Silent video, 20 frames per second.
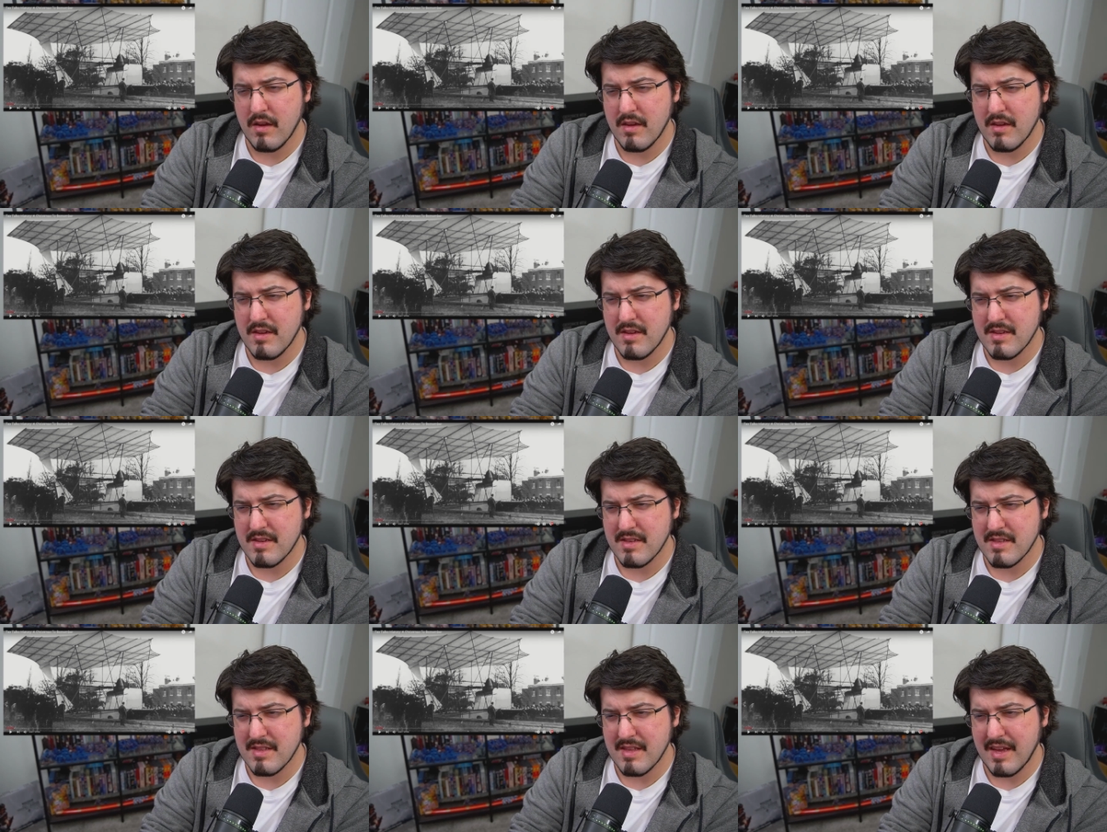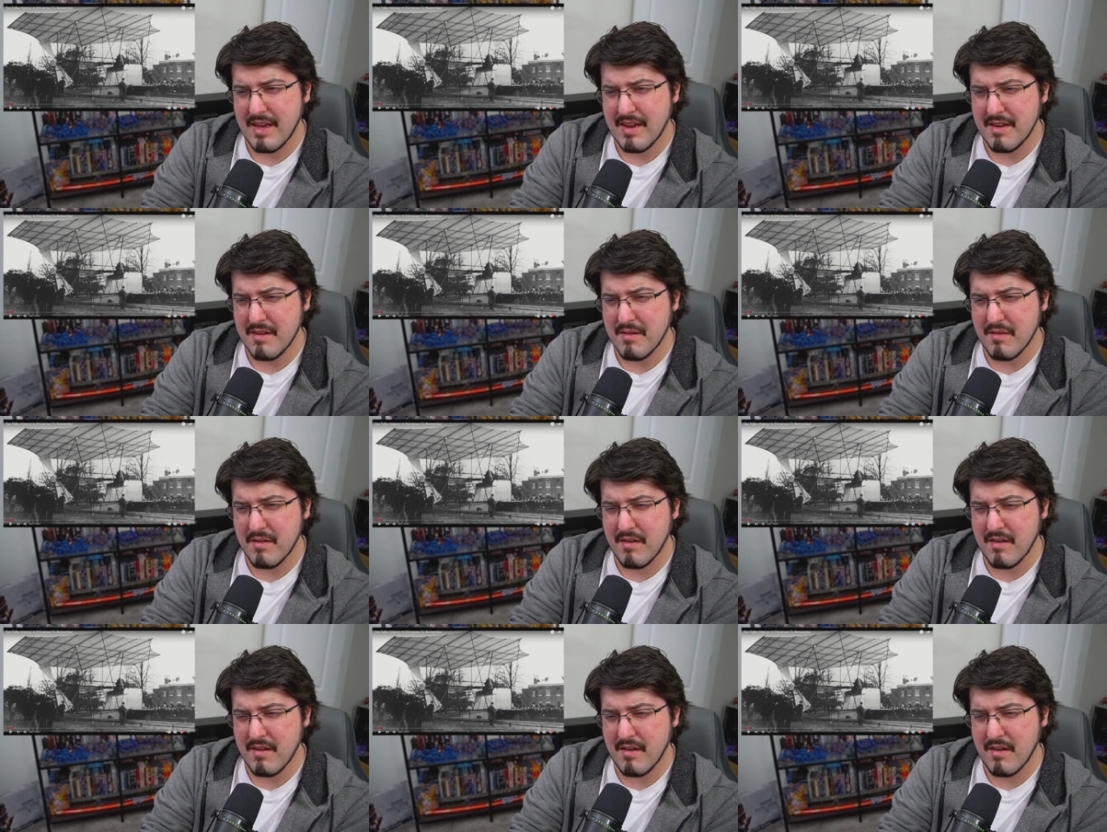Is that a
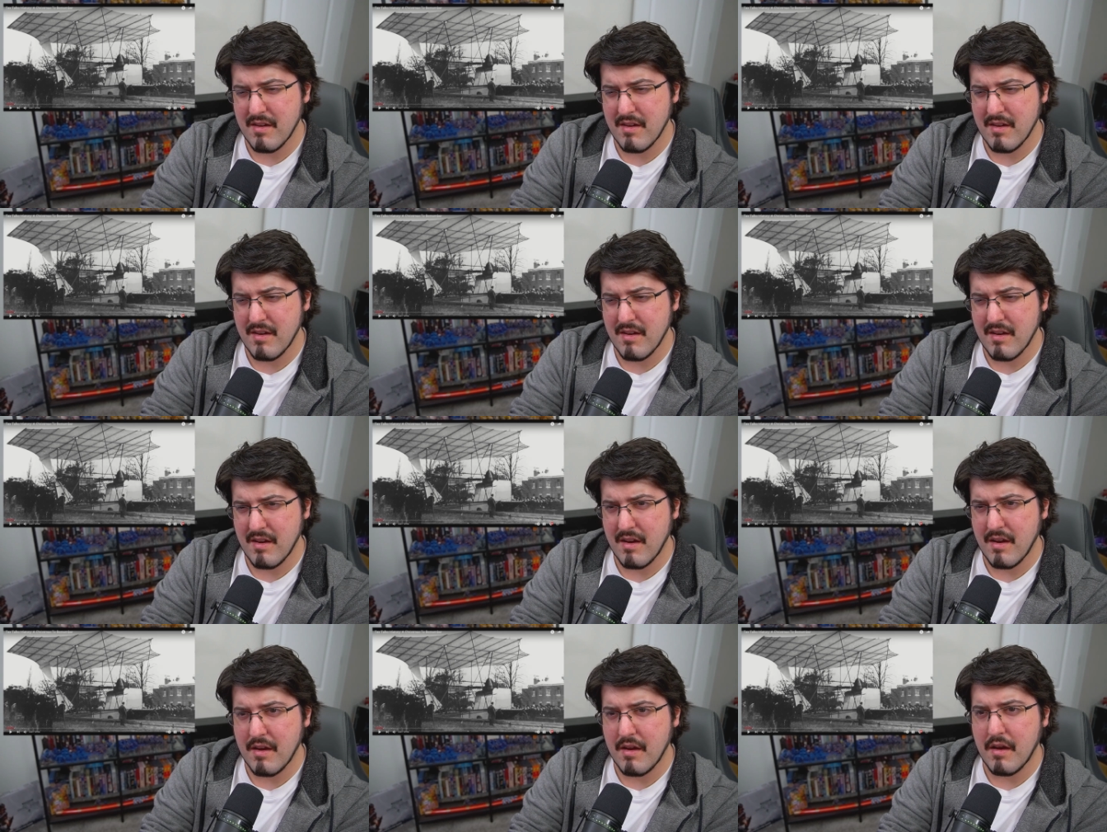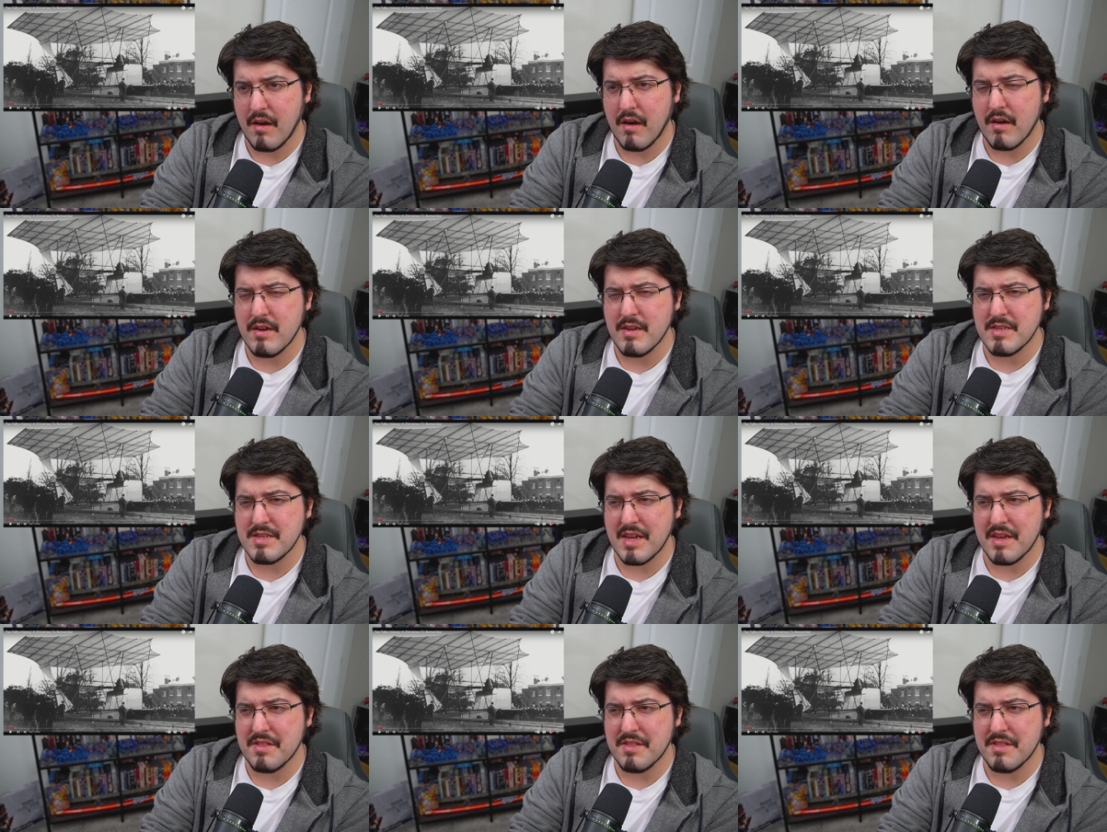honestly,